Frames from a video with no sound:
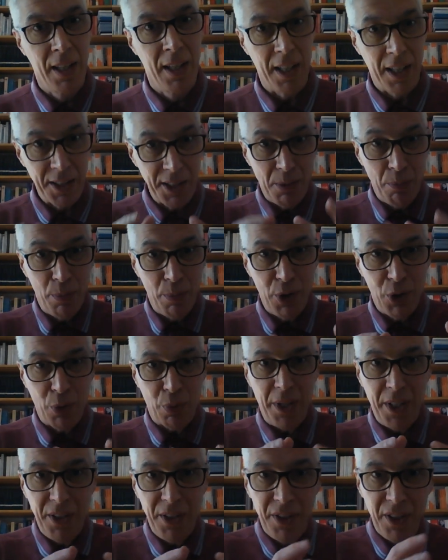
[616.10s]
And in
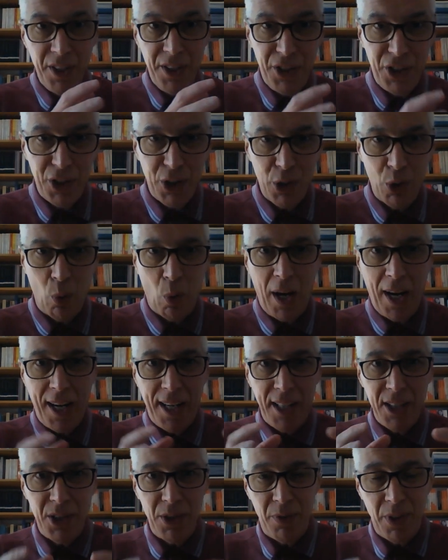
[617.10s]
between these
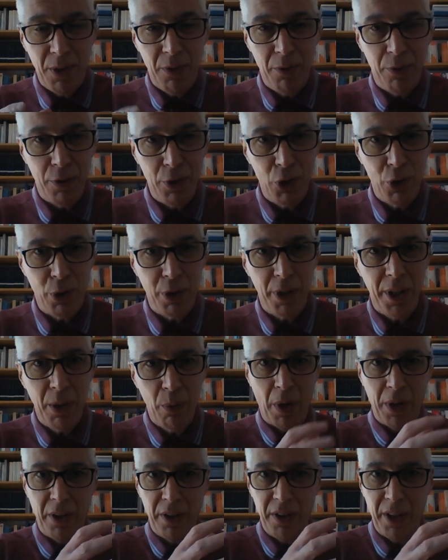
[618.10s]
squares of infantry,
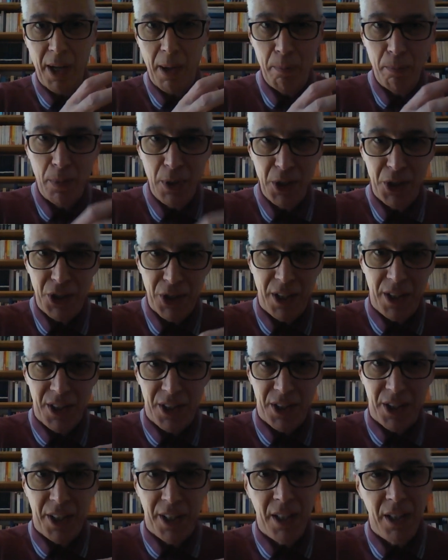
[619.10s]
whether they're
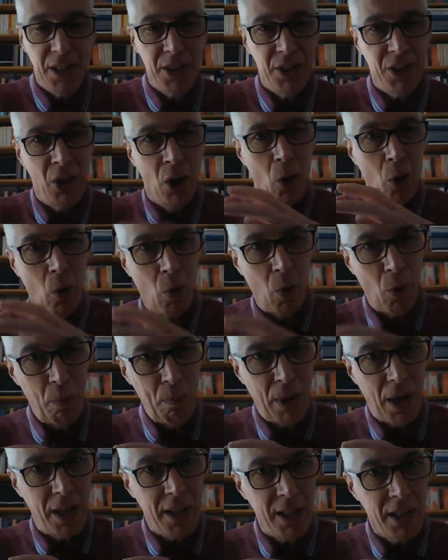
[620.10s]
musketeers or
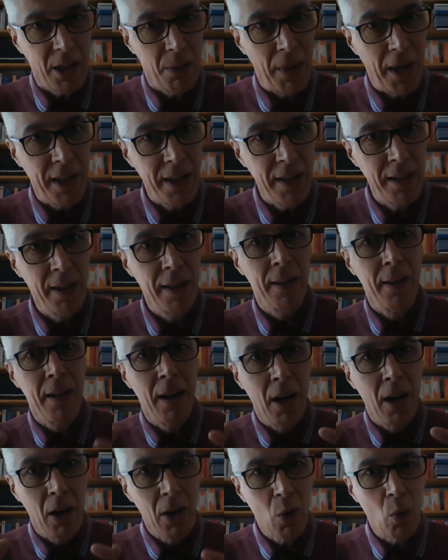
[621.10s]
pikemen,
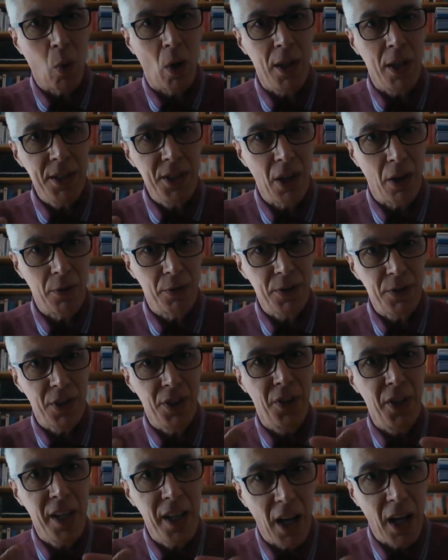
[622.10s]
quite
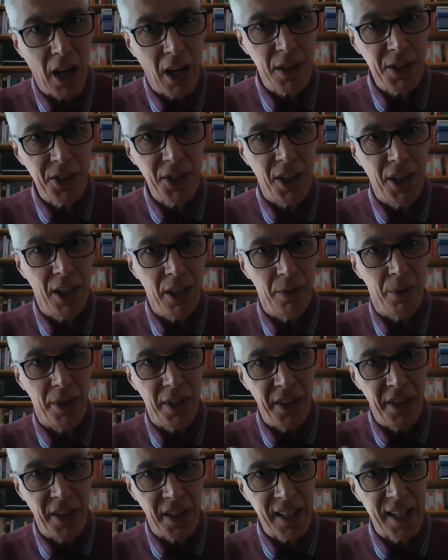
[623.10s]
often the
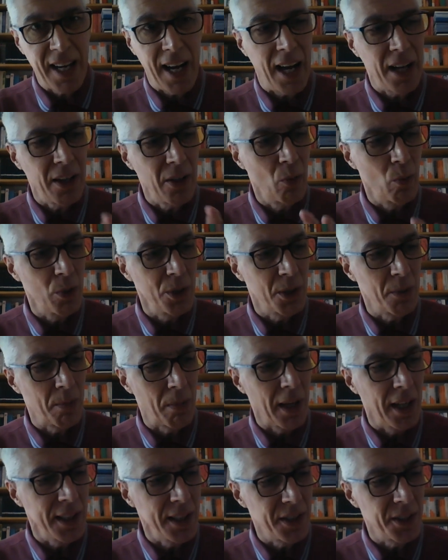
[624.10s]
artillery, the cannon, was
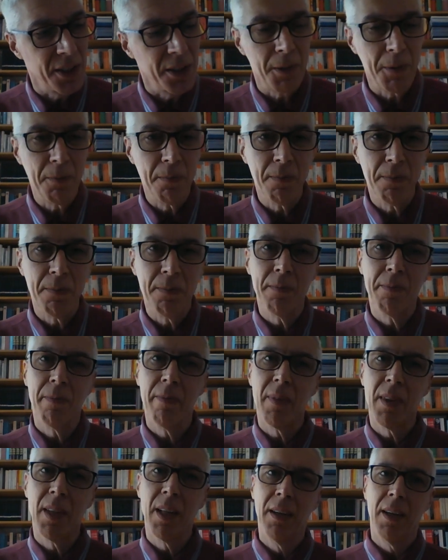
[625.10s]
placed.
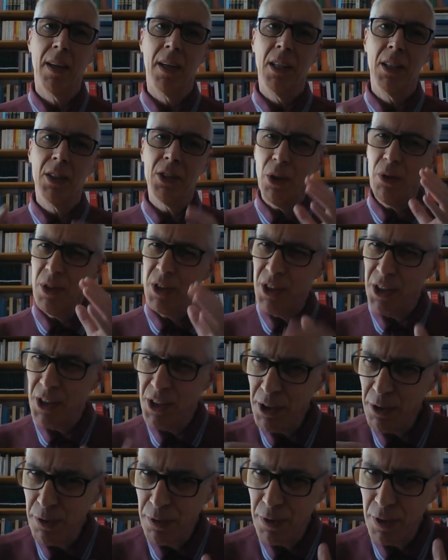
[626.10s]
So there's a
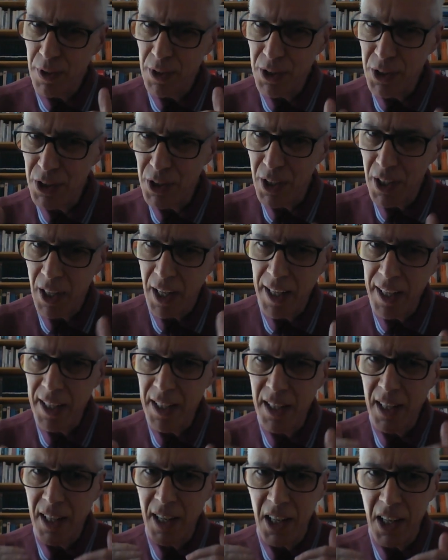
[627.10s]
difference
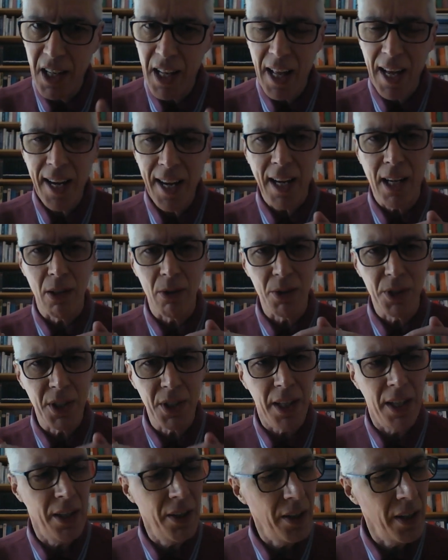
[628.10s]
in layout
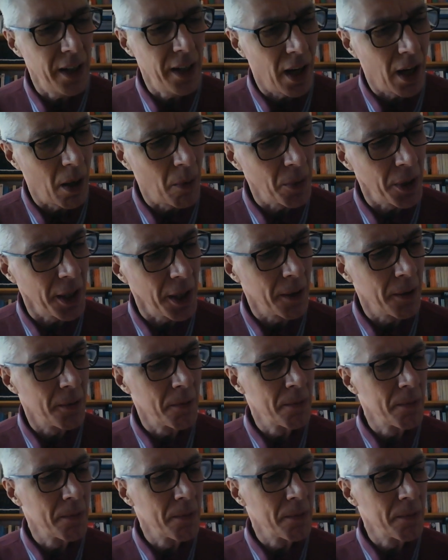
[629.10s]
in the army.